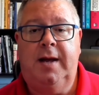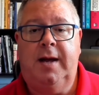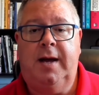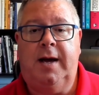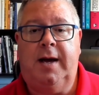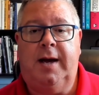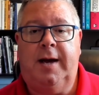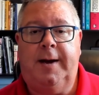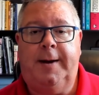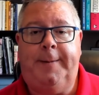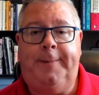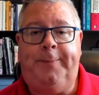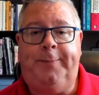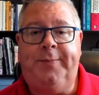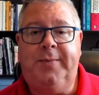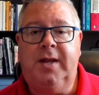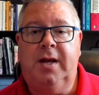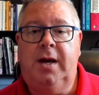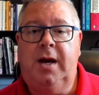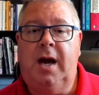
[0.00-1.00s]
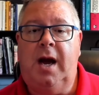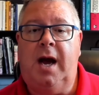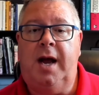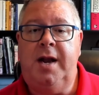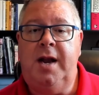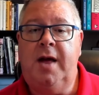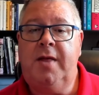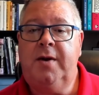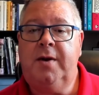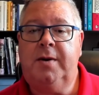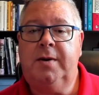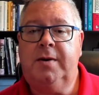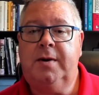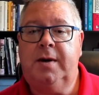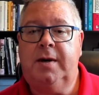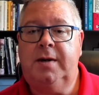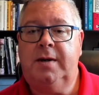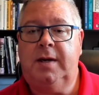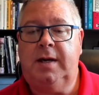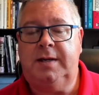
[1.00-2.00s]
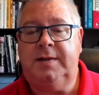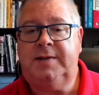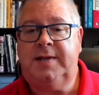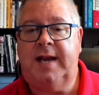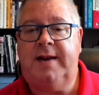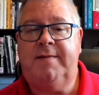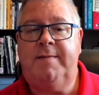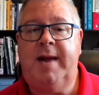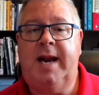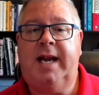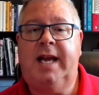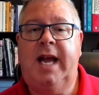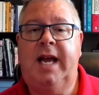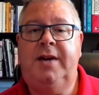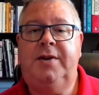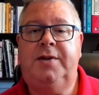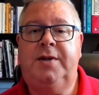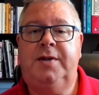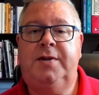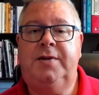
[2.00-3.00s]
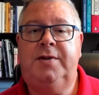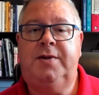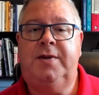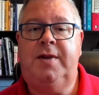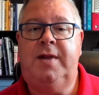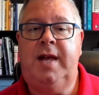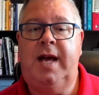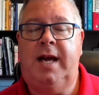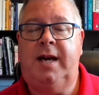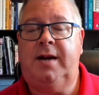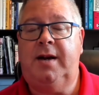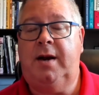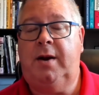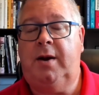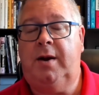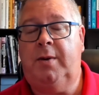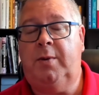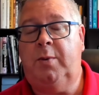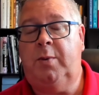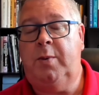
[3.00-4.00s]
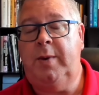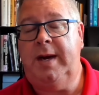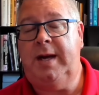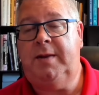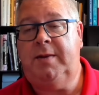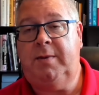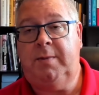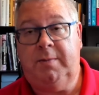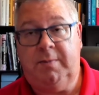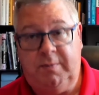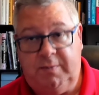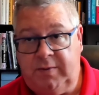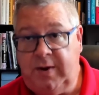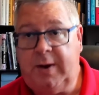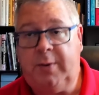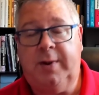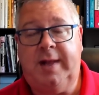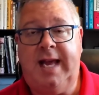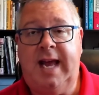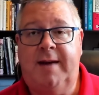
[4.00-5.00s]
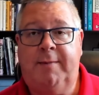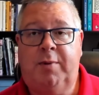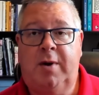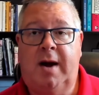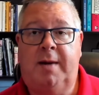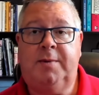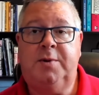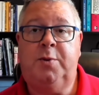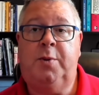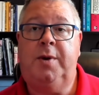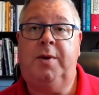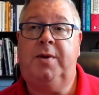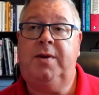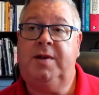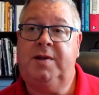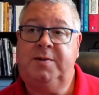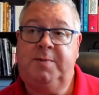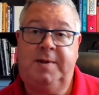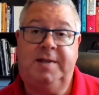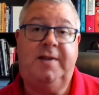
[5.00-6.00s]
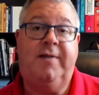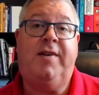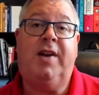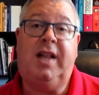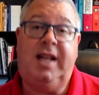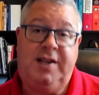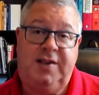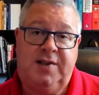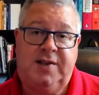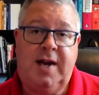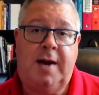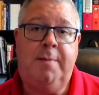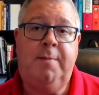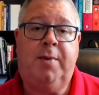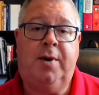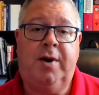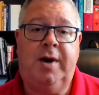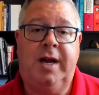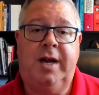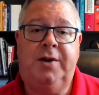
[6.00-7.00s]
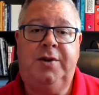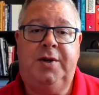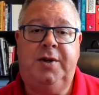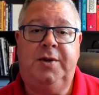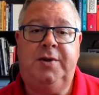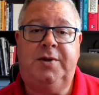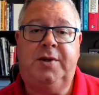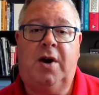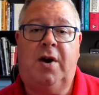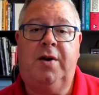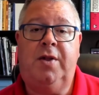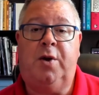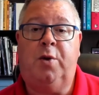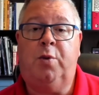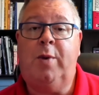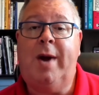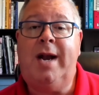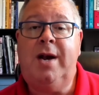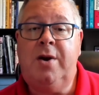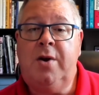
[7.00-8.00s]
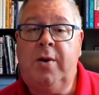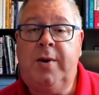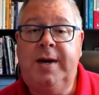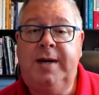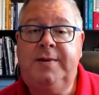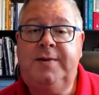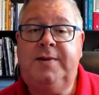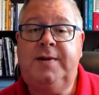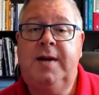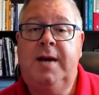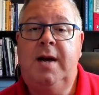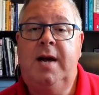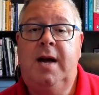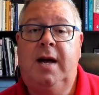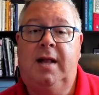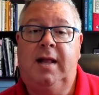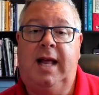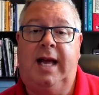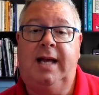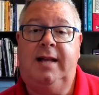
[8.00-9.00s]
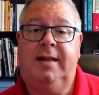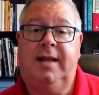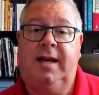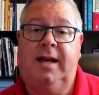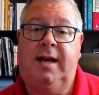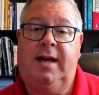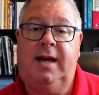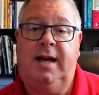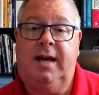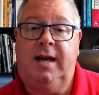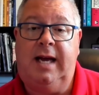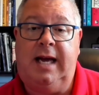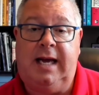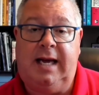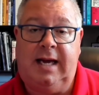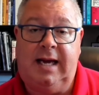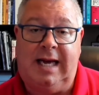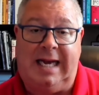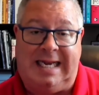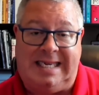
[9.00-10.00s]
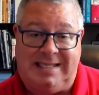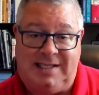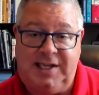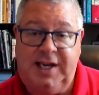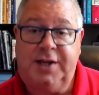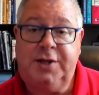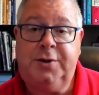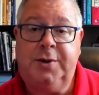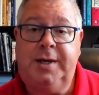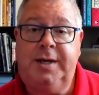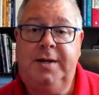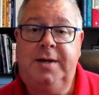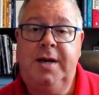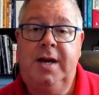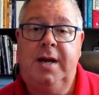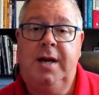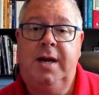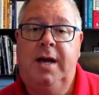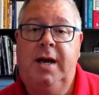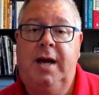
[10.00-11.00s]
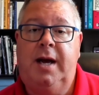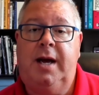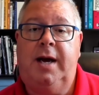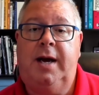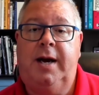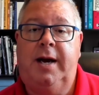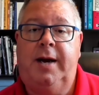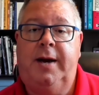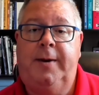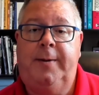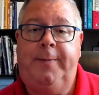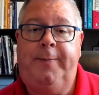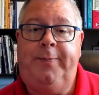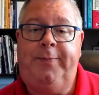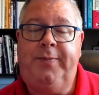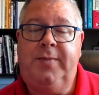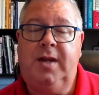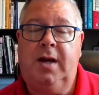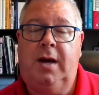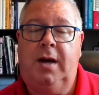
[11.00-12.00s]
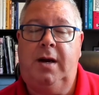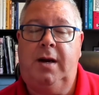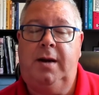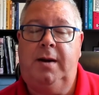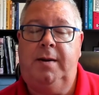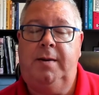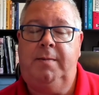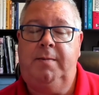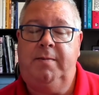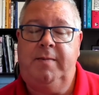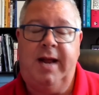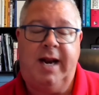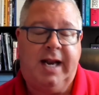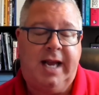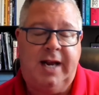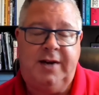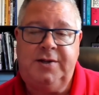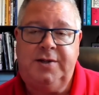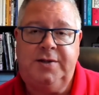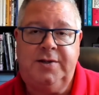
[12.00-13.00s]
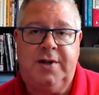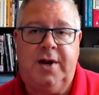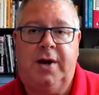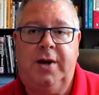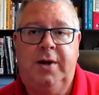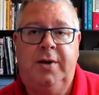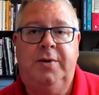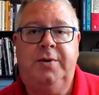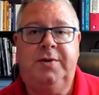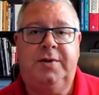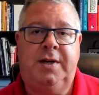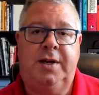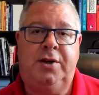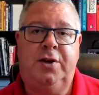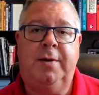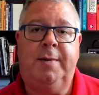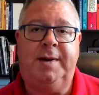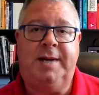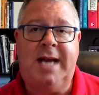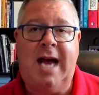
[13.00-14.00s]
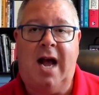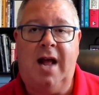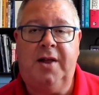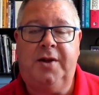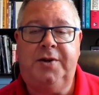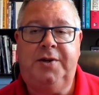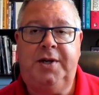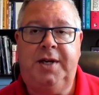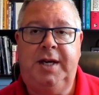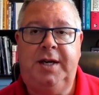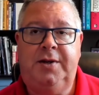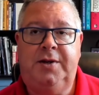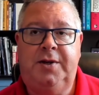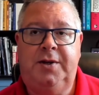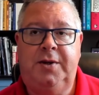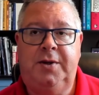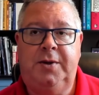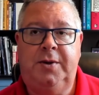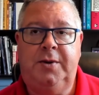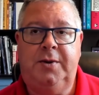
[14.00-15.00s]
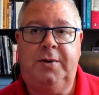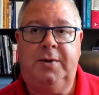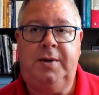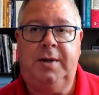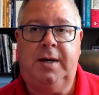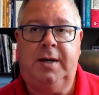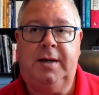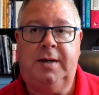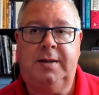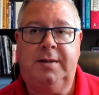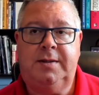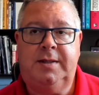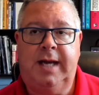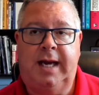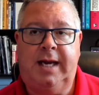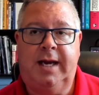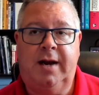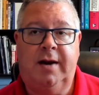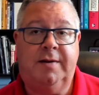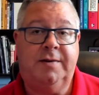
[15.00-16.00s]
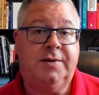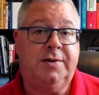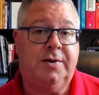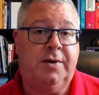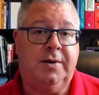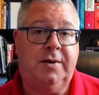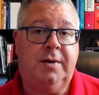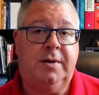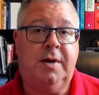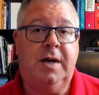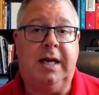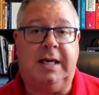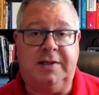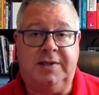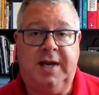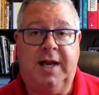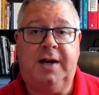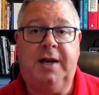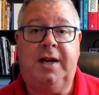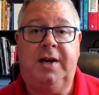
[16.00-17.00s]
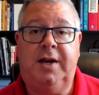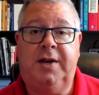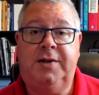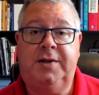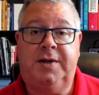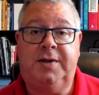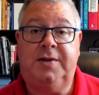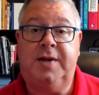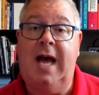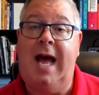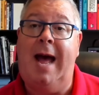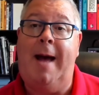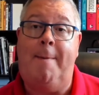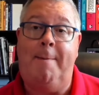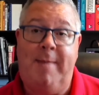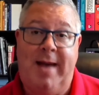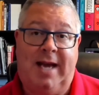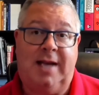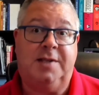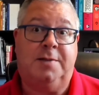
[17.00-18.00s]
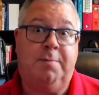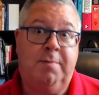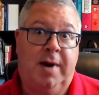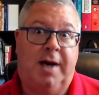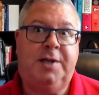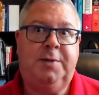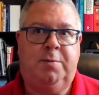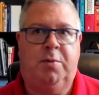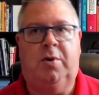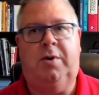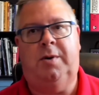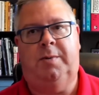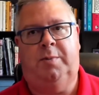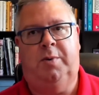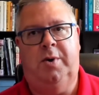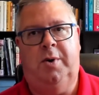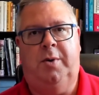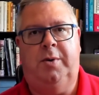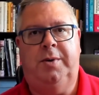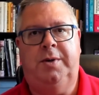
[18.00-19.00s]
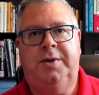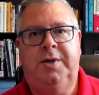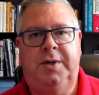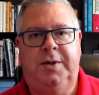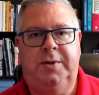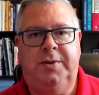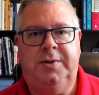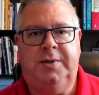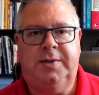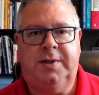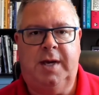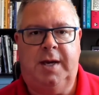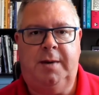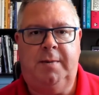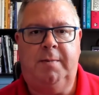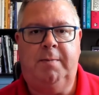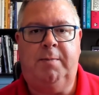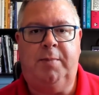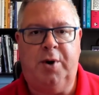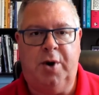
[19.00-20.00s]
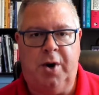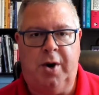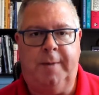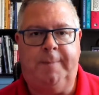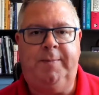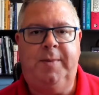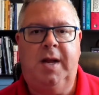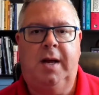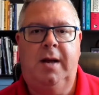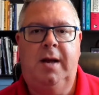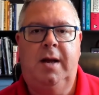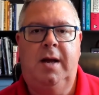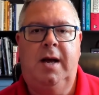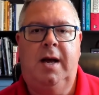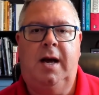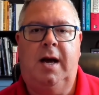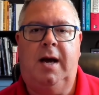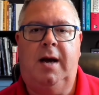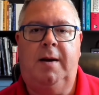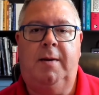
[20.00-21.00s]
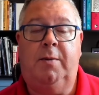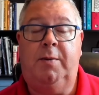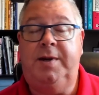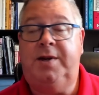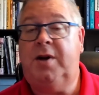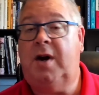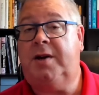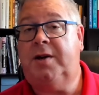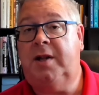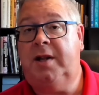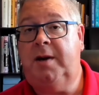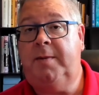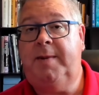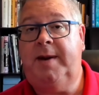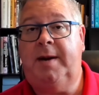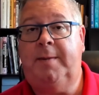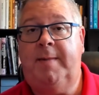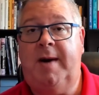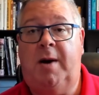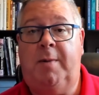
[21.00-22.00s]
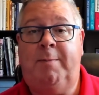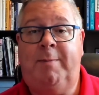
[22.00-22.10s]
Another set of medications that we frequently have problems with, specifically sunburn issues, are the retinoids, like the acetrin, medications that are used in dermatology to take care of certain skin conditions make us much more prone to sunburn. We talked a little bit about